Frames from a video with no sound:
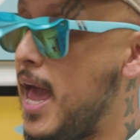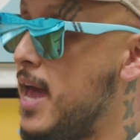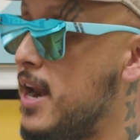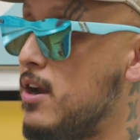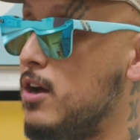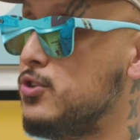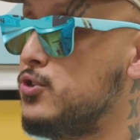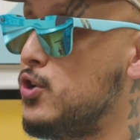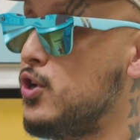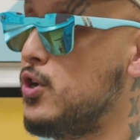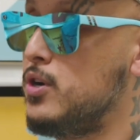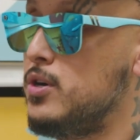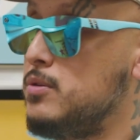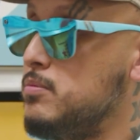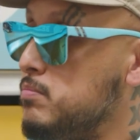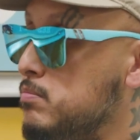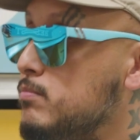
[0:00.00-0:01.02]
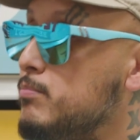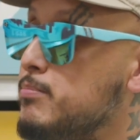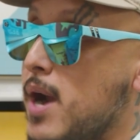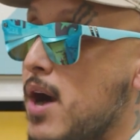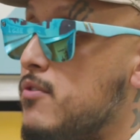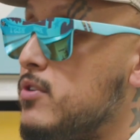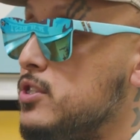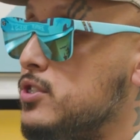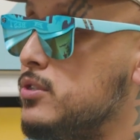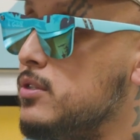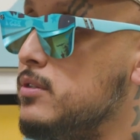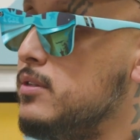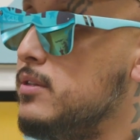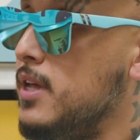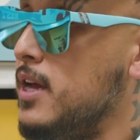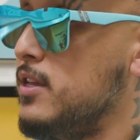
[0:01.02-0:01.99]
add it onto your beverage
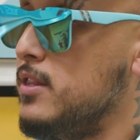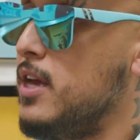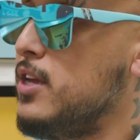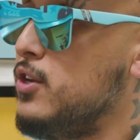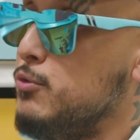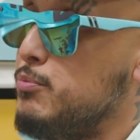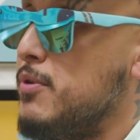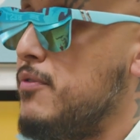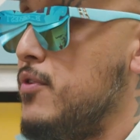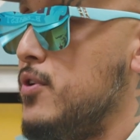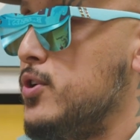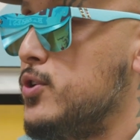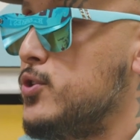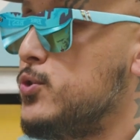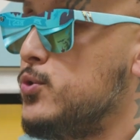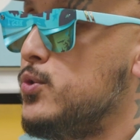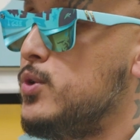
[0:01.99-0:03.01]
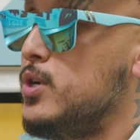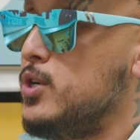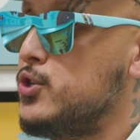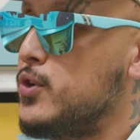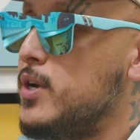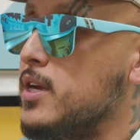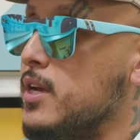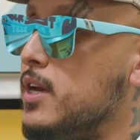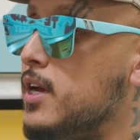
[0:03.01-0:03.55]
that, that you prefer to uh, drink.